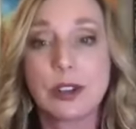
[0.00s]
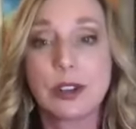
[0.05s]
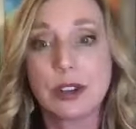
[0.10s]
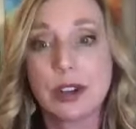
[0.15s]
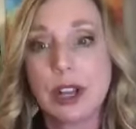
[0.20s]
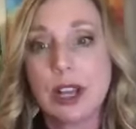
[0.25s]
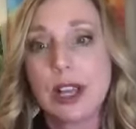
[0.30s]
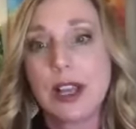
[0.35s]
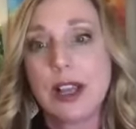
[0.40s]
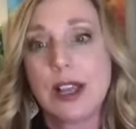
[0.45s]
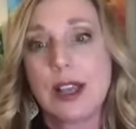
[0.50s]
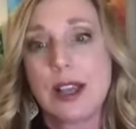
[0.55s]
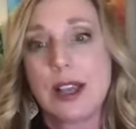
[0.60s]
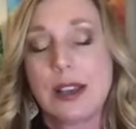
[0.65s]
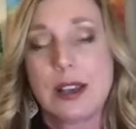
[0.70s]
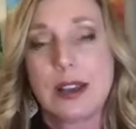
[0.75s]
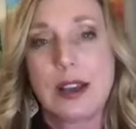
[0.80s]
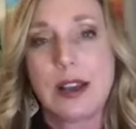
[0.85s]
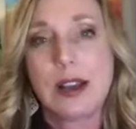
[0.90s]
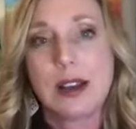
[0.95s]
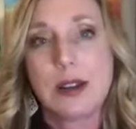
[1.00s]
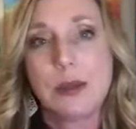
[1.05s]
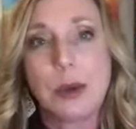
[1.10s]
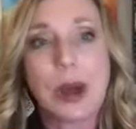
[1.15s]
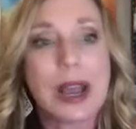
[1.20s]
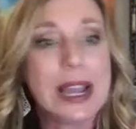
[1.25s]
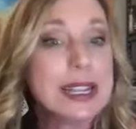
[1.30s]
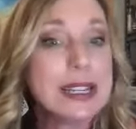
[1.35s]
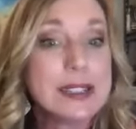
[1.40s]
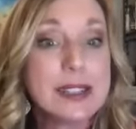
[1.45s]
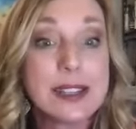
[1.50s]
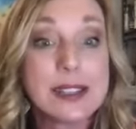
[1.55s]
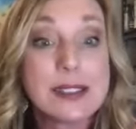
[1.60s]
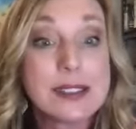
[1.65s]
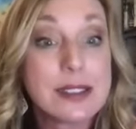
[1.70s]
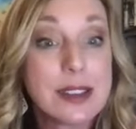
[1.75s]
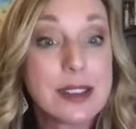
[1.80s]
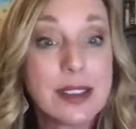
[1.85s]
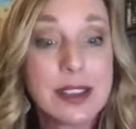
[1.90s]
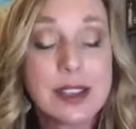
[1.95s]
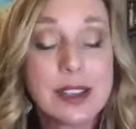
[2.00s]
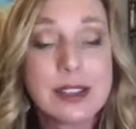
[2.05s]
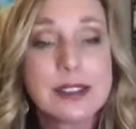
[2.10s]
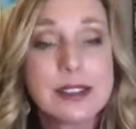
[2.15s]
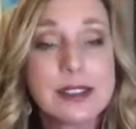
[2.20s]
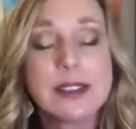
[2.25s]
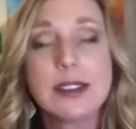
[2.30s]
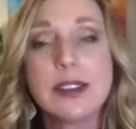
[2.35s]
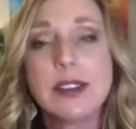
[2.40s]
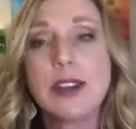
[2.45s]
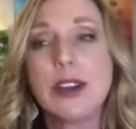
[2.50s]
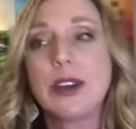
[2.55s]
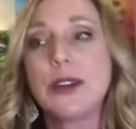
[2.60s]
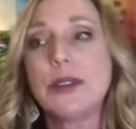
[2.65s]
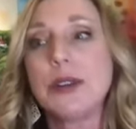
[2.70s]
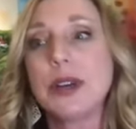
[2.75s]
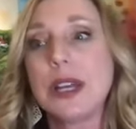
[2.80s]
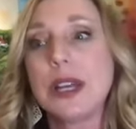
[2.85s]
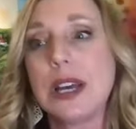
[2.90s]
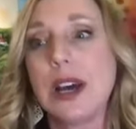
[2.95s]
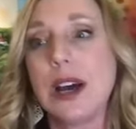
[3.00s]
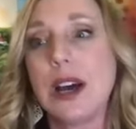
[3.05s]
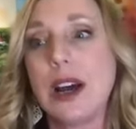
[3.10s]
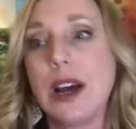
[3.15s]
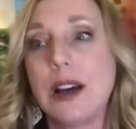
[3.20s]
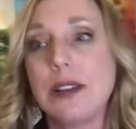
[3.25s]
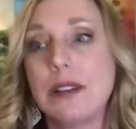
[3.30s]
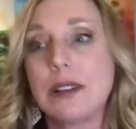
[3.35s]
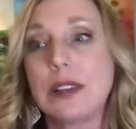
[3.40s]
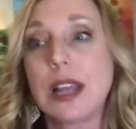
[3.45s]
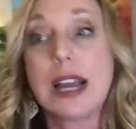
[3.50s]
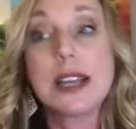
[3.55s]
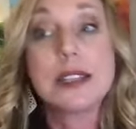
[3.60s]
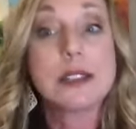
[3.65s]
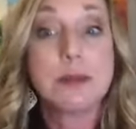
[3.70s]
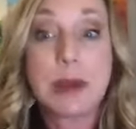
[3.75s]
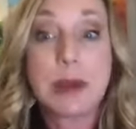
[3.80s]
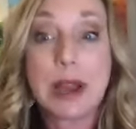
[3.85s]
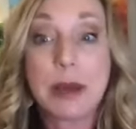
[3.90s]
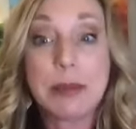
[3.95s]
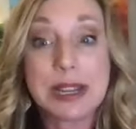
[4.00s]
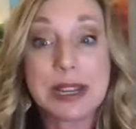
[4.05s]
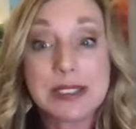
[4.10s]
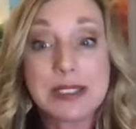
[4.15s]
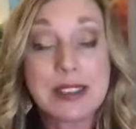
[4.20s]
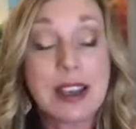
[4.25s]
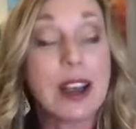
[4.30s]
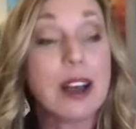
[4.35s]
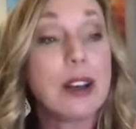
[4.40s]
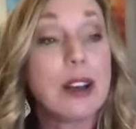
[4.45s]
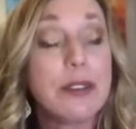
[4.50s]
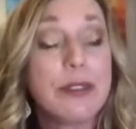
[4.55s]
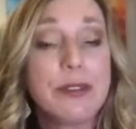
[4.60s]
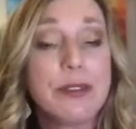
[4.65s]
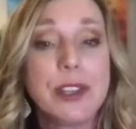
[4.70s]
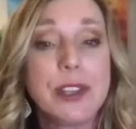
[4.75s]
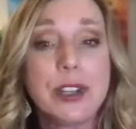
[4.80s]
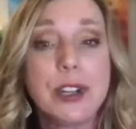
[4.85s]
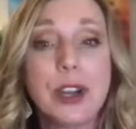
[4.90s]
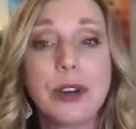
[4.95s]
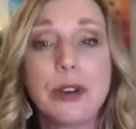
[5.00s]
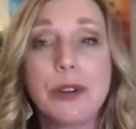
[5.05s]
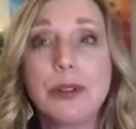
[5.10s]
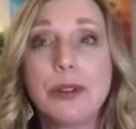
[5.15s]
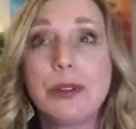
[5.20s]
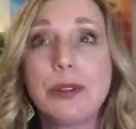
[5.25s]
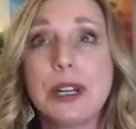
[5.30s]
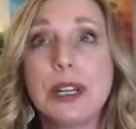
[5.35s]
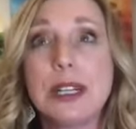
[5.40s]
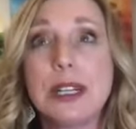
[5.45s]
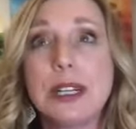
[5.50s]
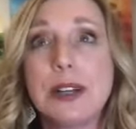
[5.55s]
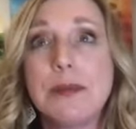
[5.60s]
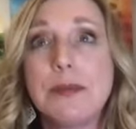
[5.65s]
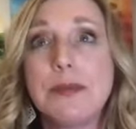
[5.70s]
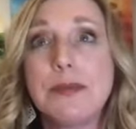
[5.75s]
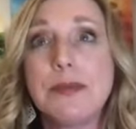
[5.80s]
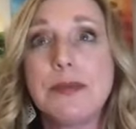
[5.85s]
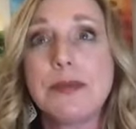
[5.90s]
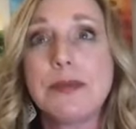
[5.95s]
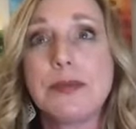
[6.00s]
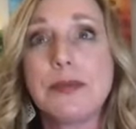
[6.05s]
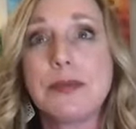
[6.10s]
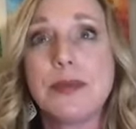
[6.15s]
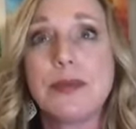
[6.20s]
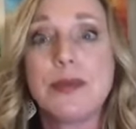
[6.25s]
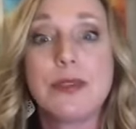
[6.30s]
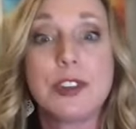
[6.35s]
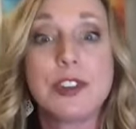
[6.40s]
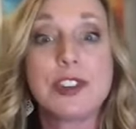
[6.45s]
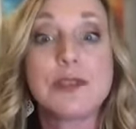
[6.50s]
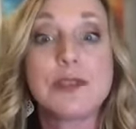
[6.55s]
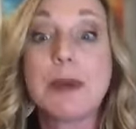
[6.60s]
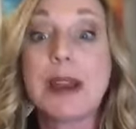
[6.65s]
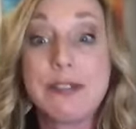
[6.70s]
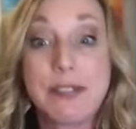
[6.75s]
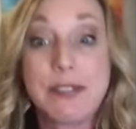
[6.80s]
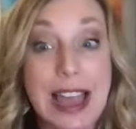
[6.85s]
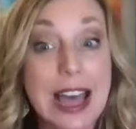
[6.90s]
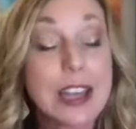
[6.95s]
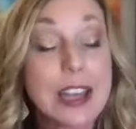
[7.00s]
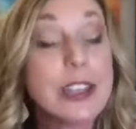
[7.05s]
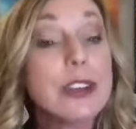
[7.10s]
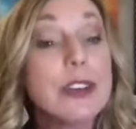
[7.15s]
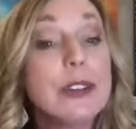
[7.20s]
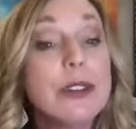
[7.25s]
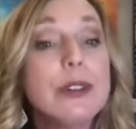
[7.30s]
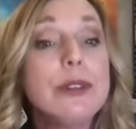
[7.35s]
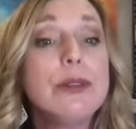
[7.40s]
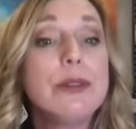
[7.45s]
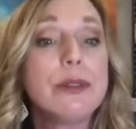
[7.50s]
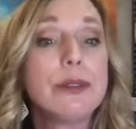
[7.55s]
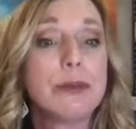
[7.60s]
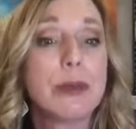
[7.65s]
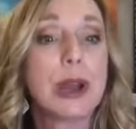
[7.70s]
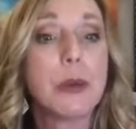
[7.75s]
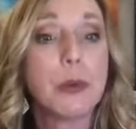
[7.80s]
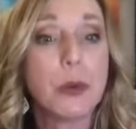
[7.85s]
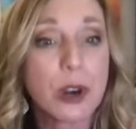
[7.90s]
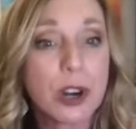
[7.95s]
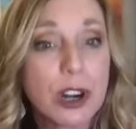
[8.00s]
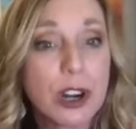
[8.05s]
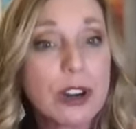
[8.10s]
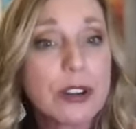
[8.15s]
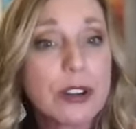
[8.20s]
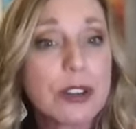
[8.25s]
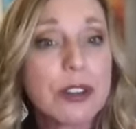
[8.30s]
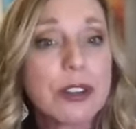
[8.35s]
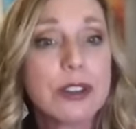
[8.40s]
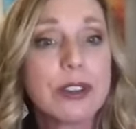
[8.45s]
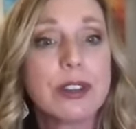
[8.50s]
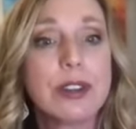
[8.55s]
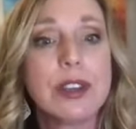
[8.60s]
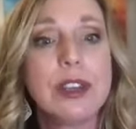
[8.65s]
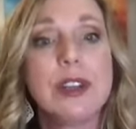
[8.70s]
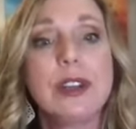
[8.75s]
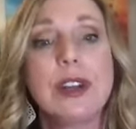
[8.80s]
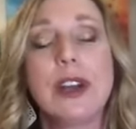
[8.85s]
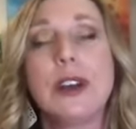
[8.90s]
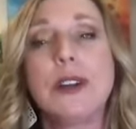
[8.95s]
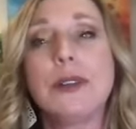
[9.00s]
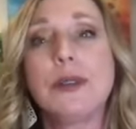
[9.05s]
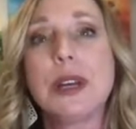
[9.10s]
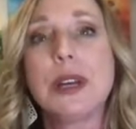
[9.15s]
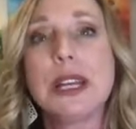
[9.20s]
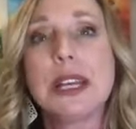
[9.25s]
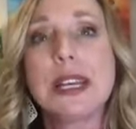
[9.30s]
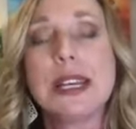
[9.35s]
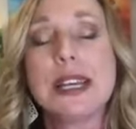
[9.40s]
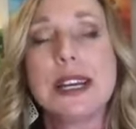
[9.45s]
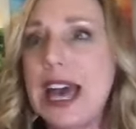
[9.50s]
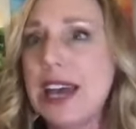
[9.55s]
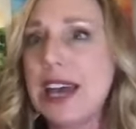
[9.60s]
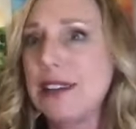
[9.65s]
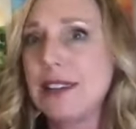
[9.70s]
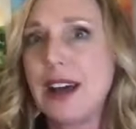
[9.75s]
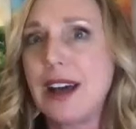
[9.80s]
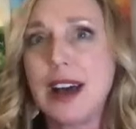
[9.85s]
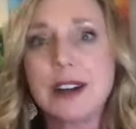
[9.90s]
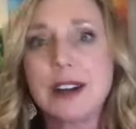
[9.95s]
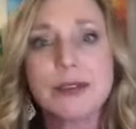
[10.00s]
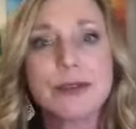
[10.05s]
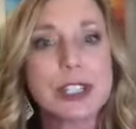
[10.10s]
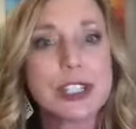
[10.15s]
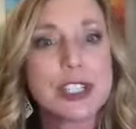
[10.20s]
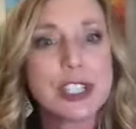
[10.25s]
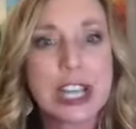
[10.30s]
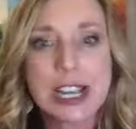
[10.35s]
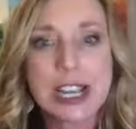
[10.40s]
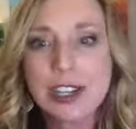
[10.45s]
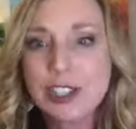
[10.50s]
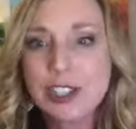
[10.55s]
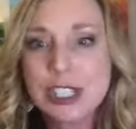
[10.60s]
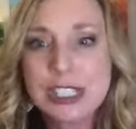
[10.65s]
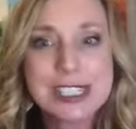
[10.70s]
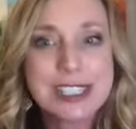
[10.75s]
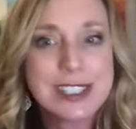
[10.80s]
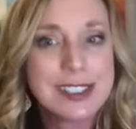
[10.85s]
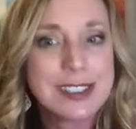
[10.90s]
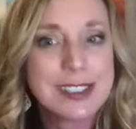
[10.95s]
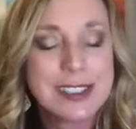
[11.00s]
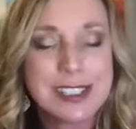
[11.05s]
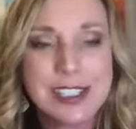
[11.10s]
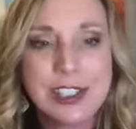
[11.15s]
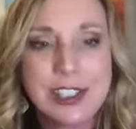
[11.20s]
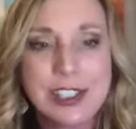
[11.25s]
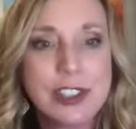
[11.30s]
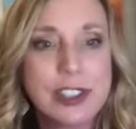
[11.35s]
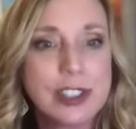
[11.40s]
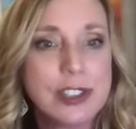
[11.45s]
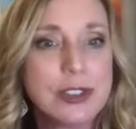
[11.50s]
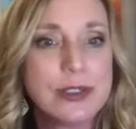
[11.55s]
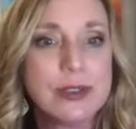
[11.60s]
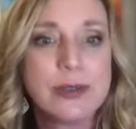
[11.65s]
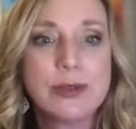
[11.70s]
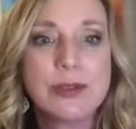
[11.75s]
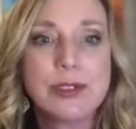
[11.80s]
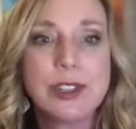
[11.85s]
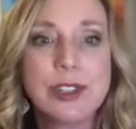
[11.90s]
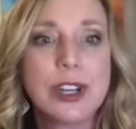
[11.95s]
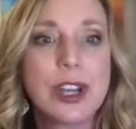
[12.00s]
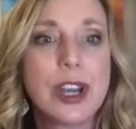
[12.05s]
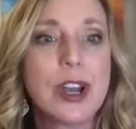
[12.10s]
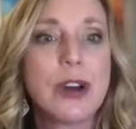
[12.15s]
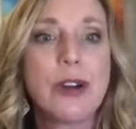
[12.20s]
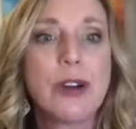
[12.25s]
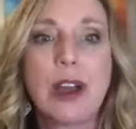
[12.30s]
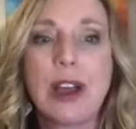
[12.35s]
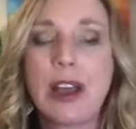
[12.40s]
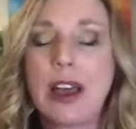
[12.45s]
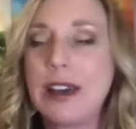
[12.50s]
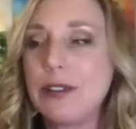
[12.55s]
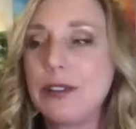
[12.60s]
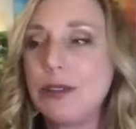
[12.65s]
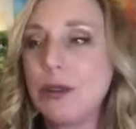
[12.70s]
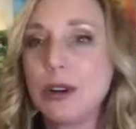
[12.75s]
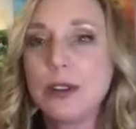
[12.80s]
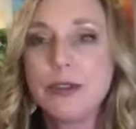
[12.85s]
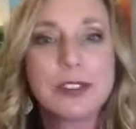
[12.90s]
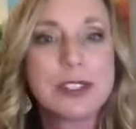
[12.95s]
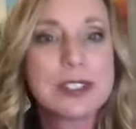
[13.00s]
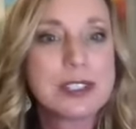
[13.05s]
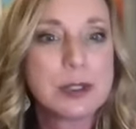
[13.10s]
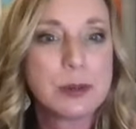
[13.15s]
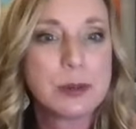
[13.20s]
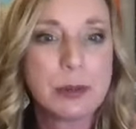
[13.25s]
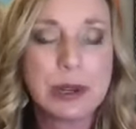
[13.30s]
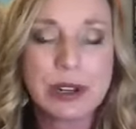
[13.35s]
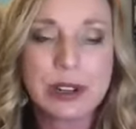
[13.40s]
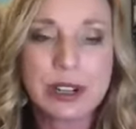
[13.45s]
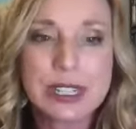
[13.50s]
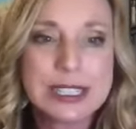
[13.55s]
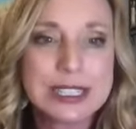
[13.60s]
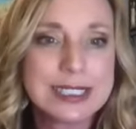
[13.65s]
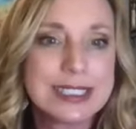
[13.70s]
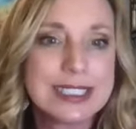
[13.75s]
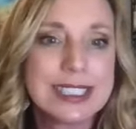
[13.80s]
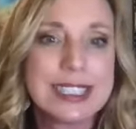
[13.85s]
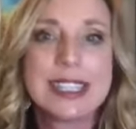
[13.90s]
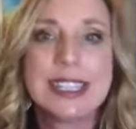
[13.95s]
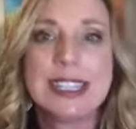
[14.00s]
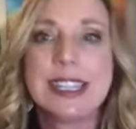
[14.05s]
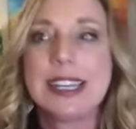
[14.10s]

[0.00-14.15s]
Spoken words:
or why he does things, you know, lies about myself, you know, just my value, my worth, you know, I had a lot of rejection issues, you know, I had an orphan spirit.